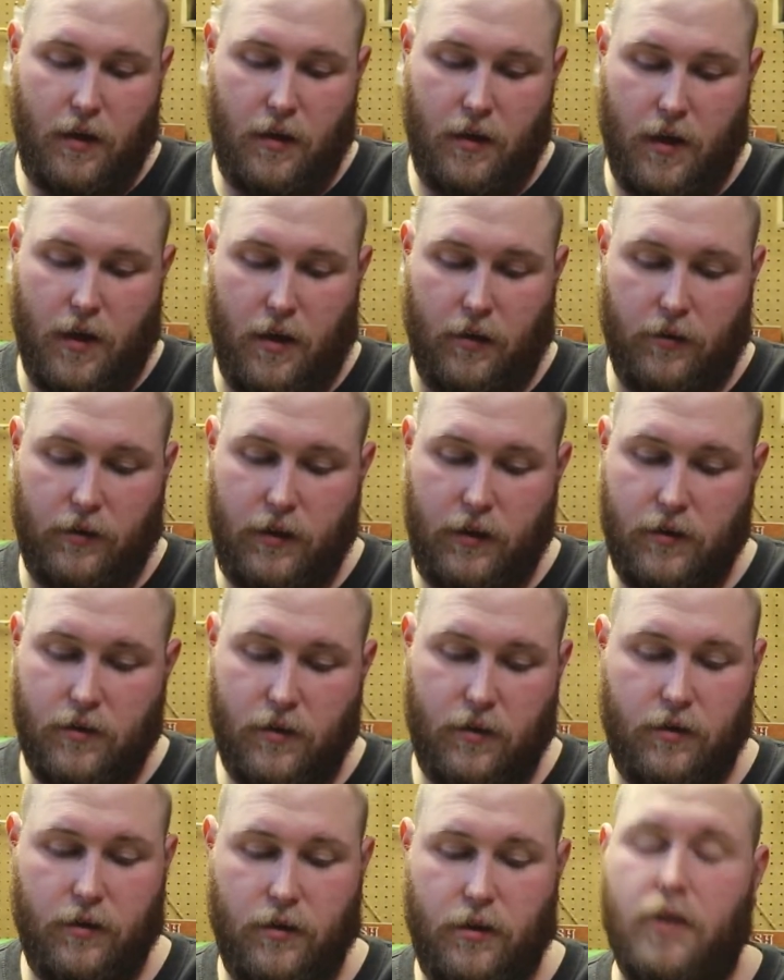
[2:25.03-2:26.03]
Now these
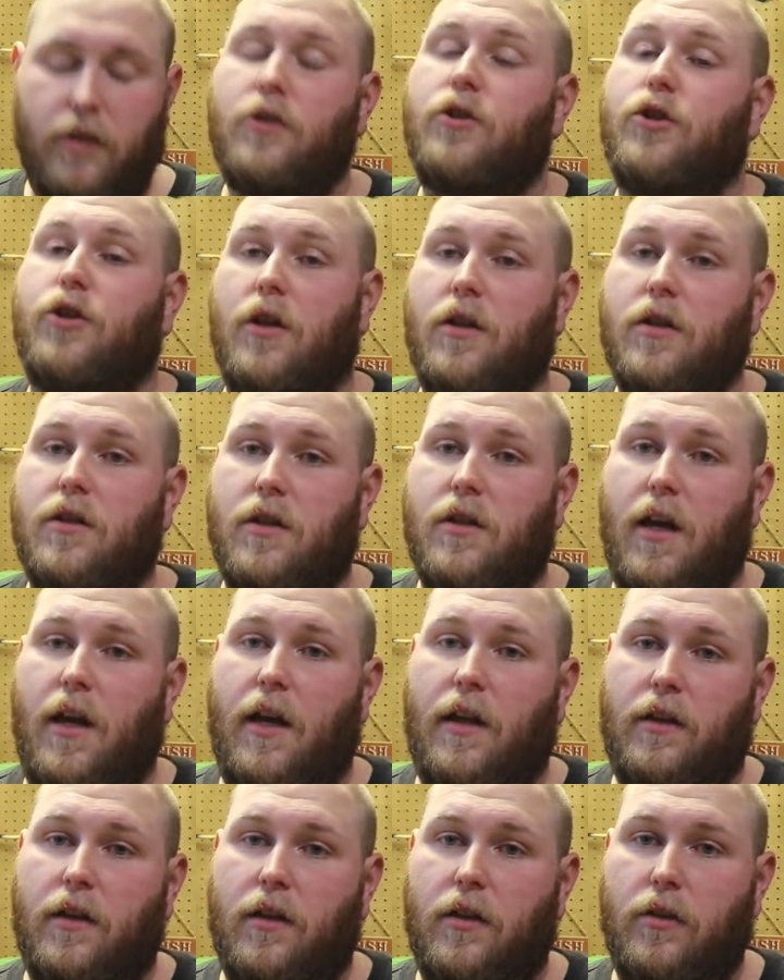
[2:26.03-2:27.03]
are the Sure
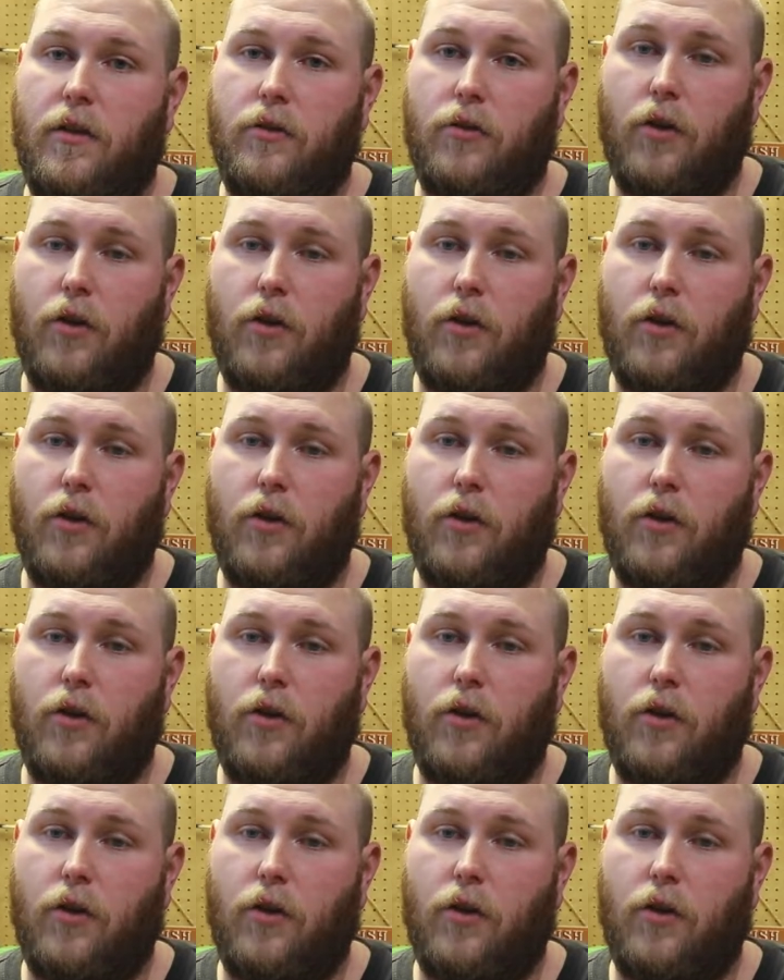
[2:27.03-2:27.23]
Set